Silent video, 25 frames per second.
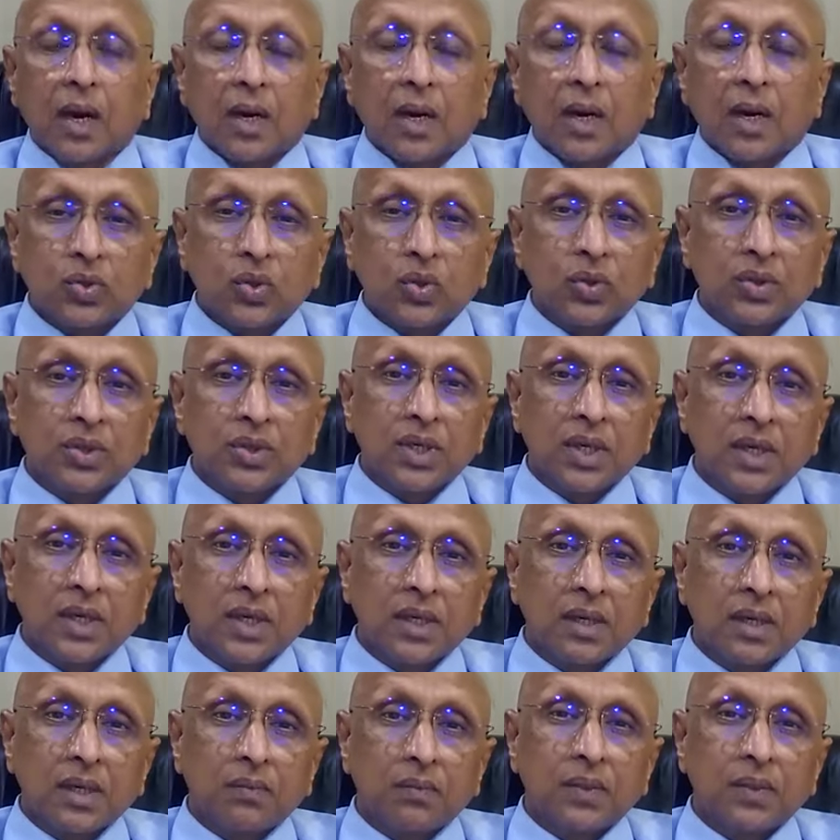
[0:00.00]

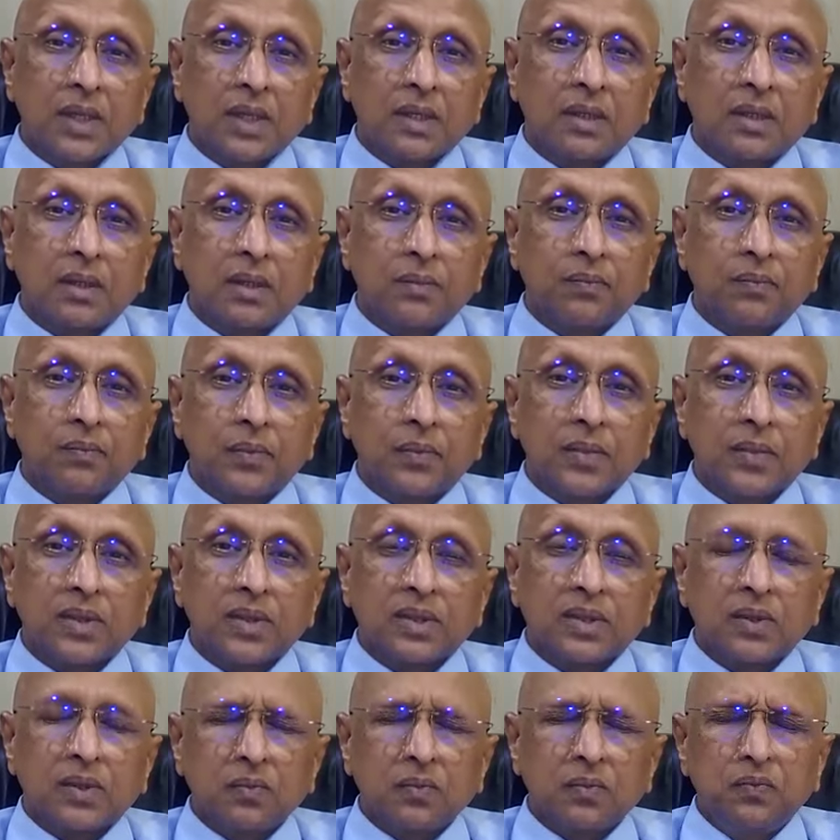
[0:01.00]
associated with
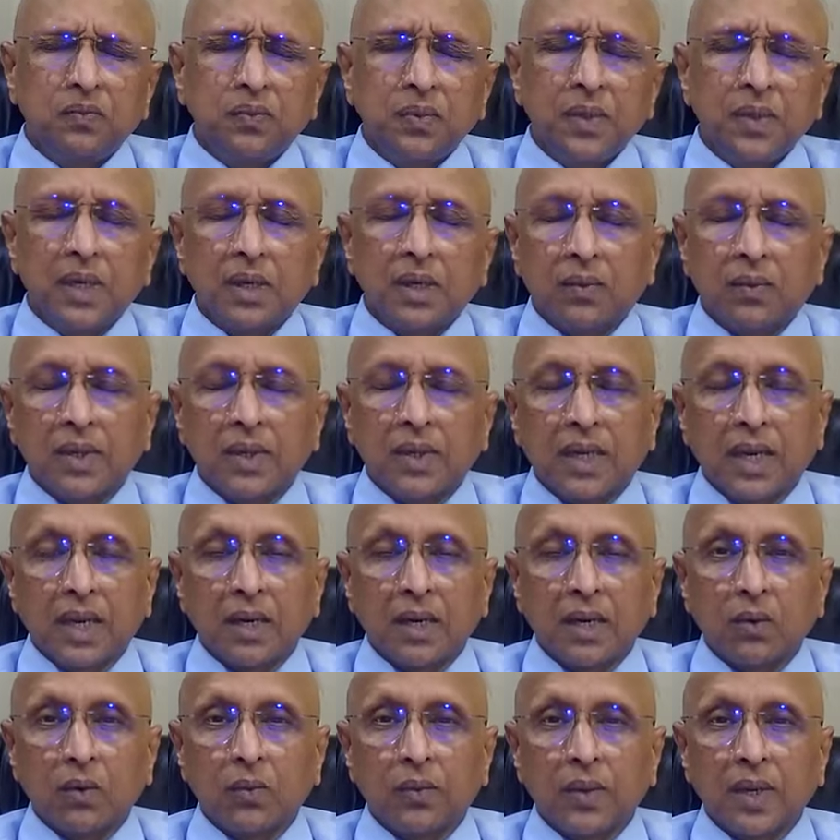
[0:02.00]
severe
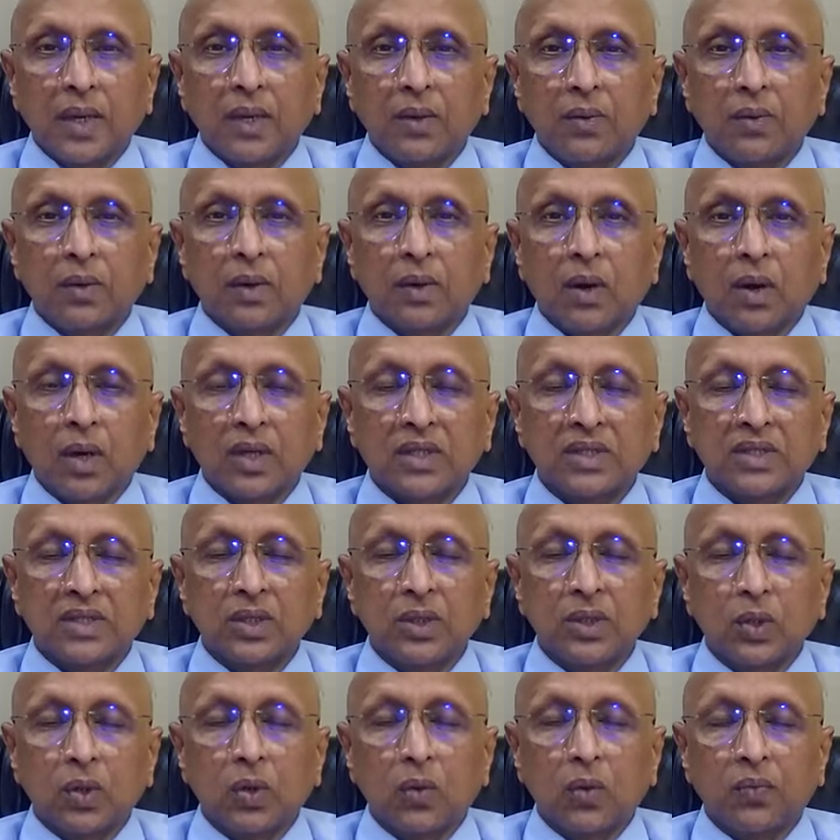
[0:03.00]
vertigo whenever or
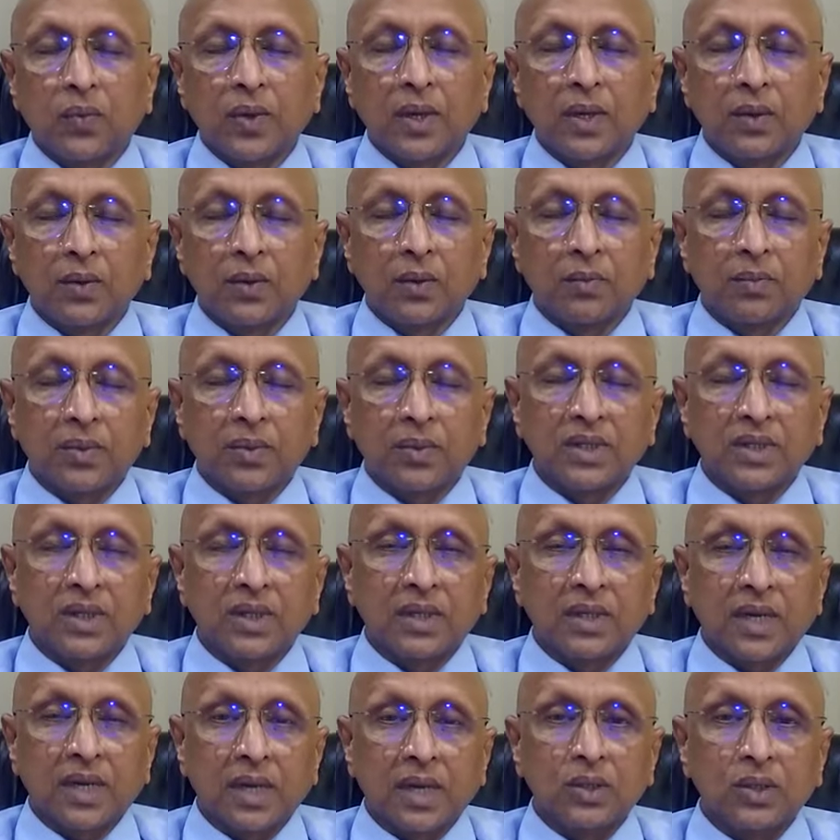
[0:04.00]
syncope whenever
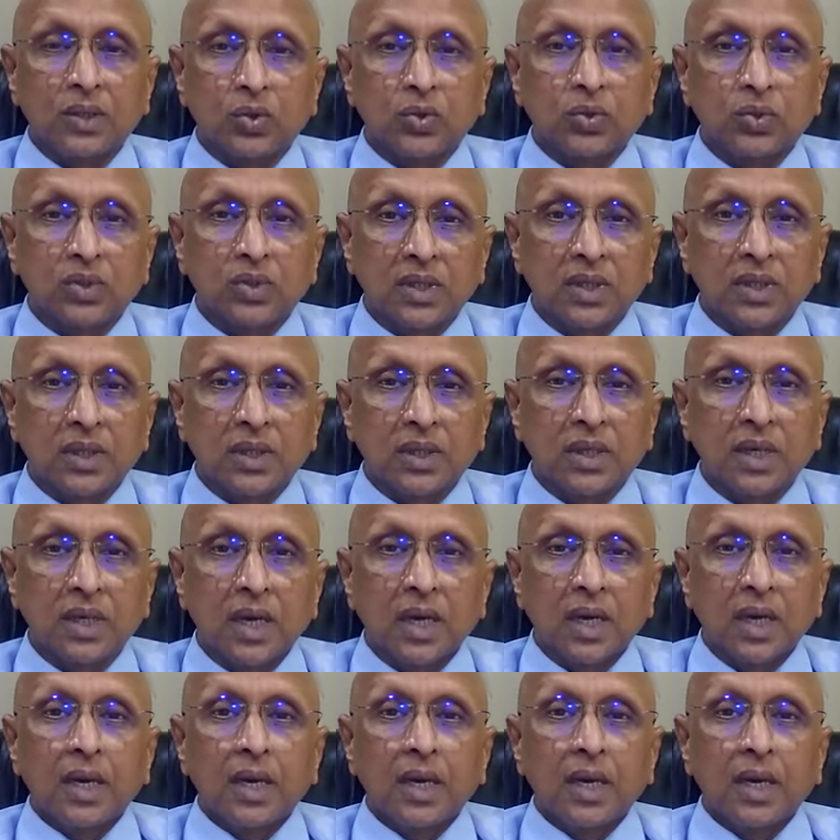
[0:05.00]
patient tries to sit.